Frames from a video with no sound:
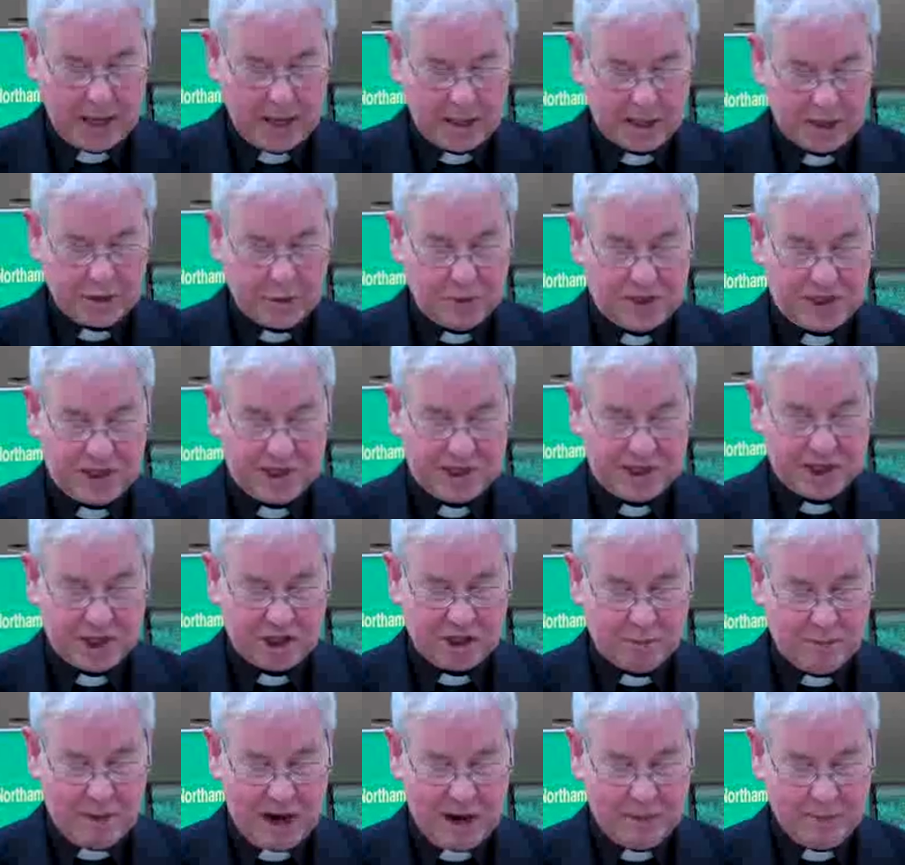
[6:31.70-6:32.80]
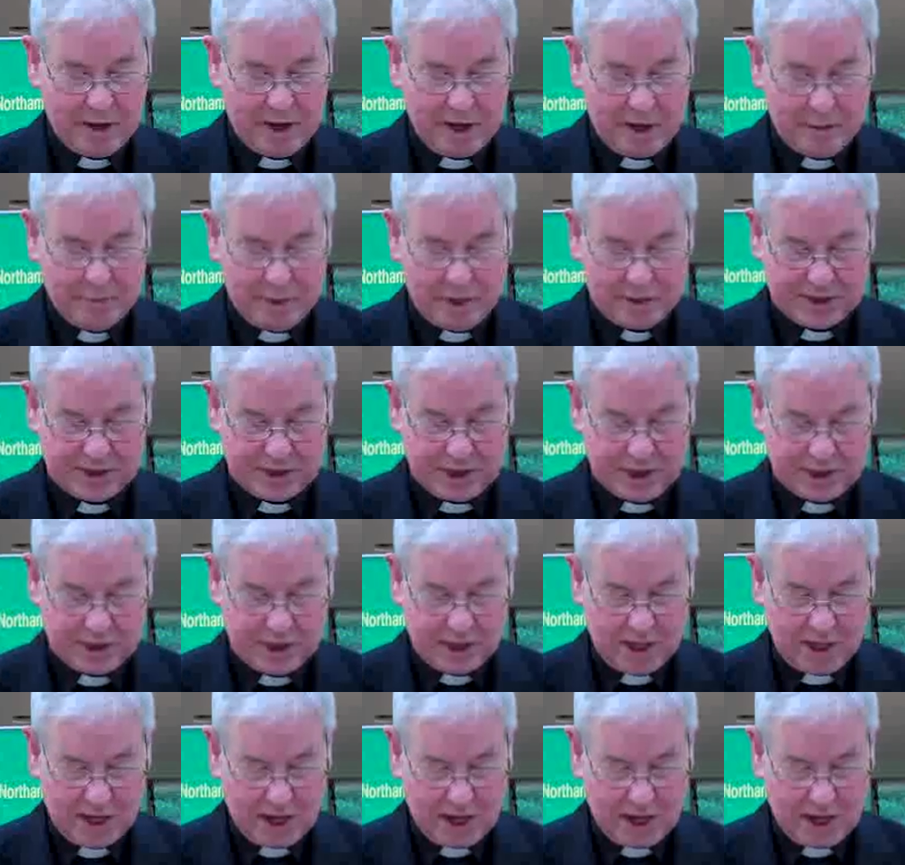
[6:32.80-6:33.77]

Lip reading: To his sister Jemima he boasted,